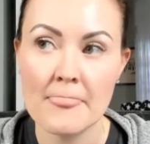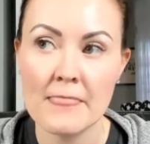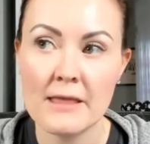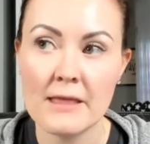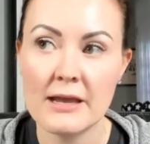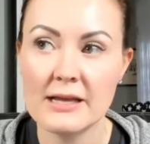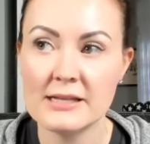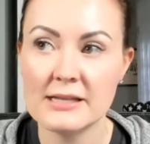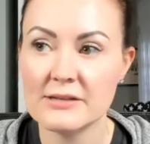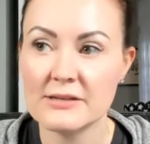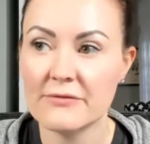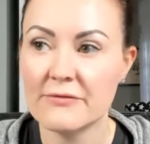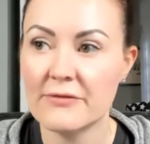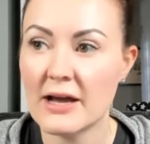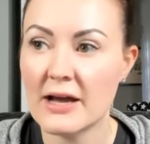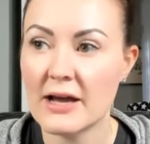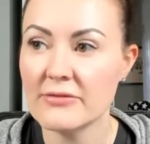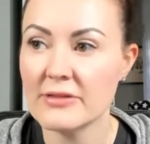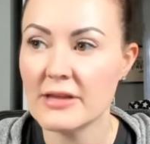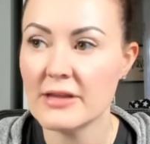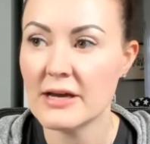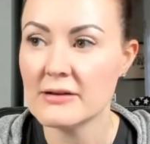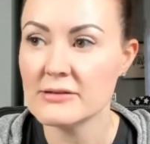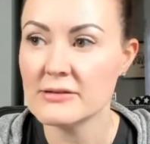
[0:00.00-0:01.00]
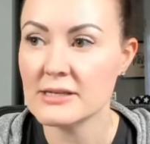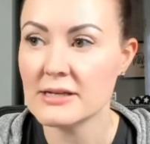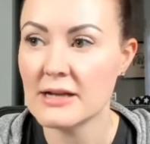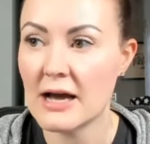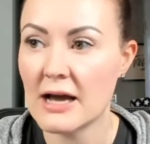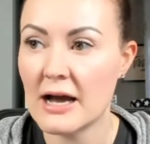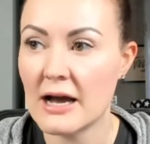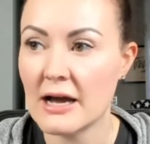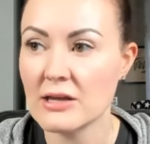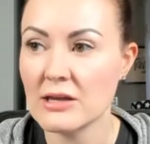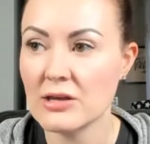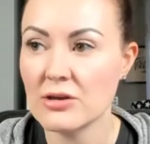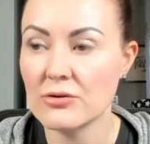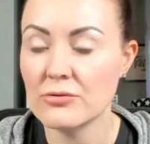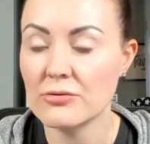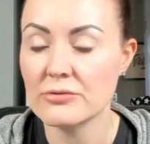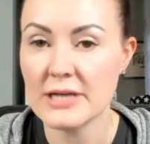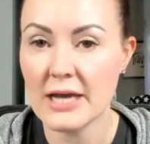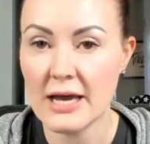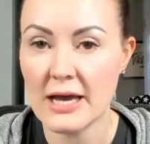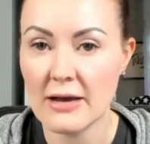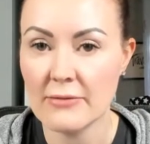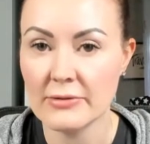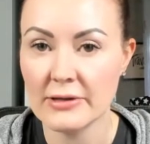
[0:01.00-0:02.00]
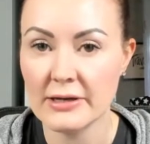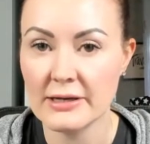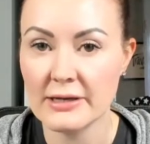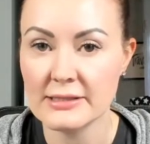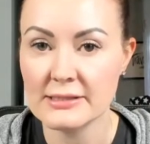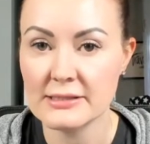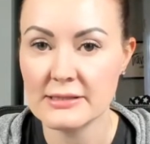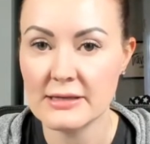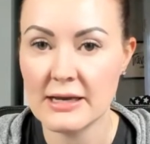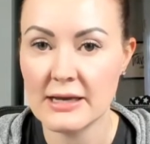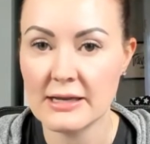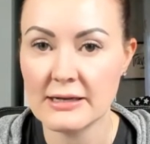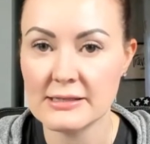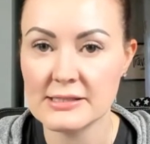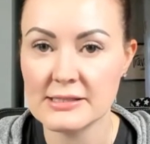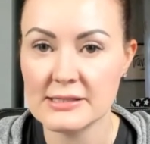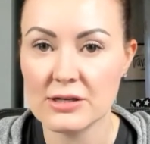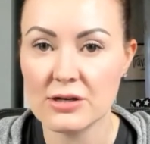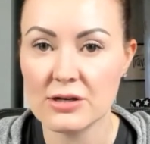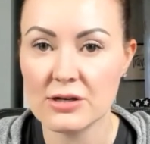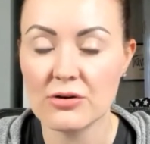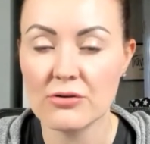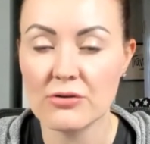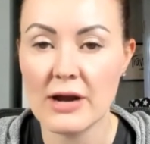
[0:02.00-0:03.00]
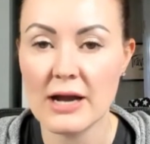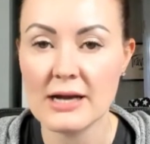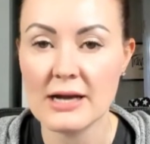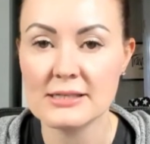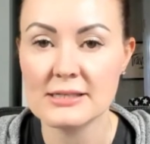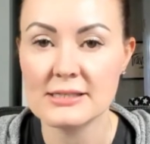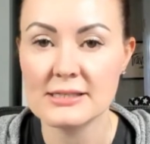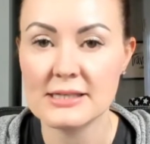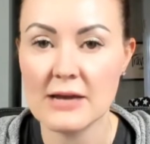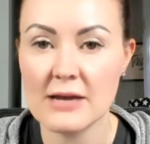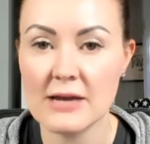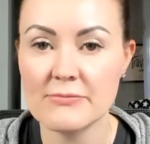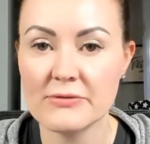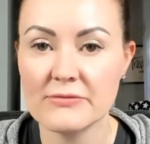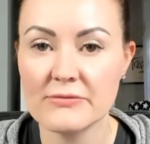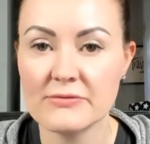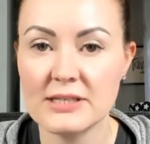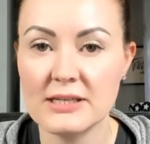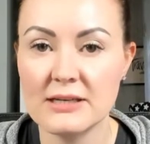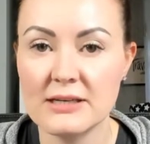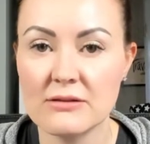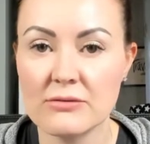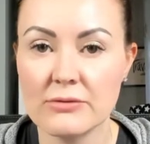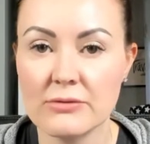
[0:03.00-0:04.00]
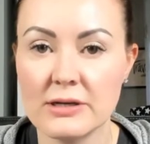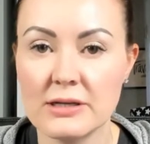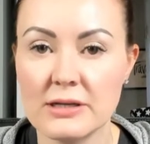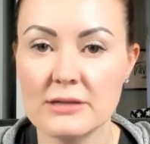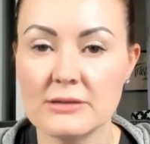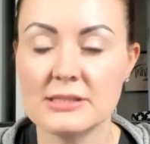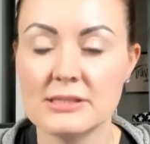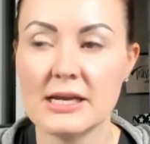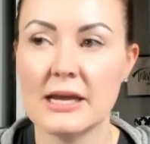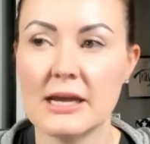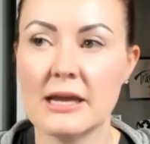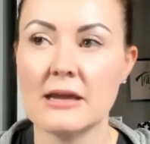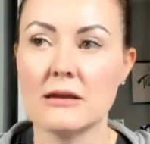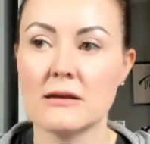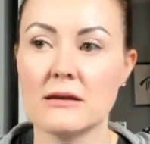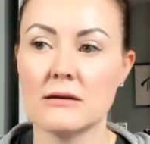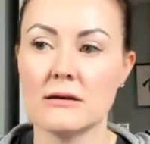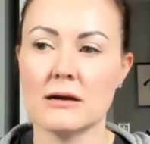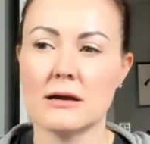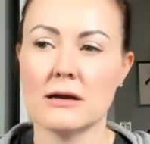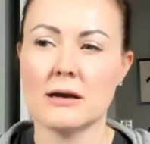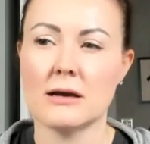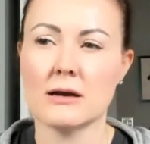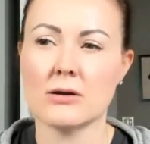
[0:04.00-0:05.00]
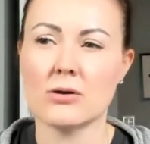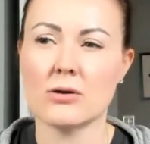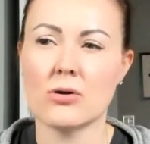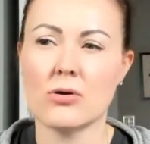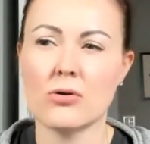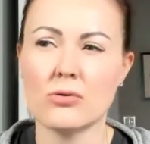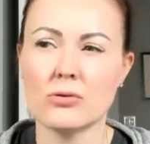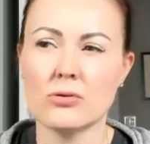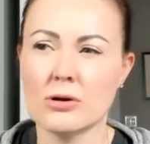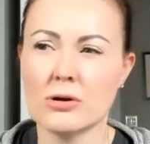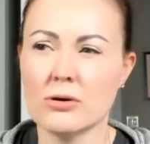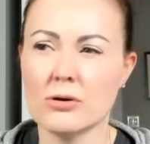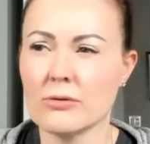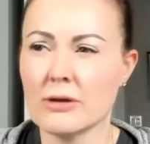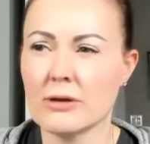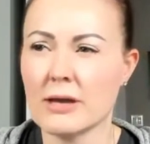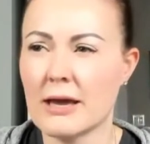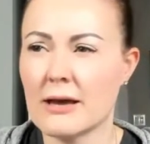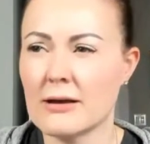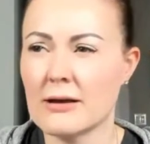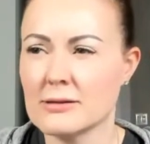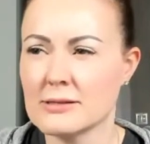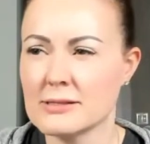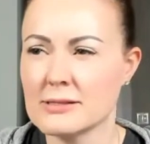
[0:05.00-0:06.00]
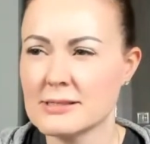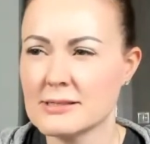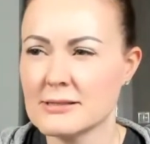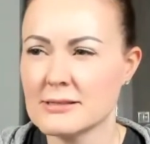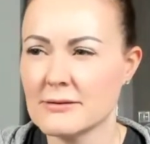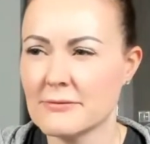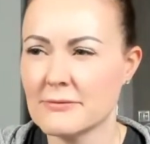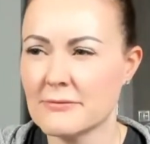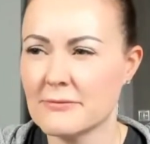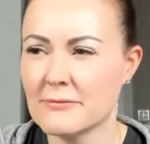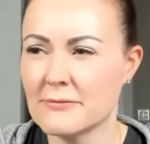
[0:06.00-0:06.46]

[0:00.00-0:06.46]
It's a 5,000 IU tablet, and it's the correct type of D3 to take. Colocalcium.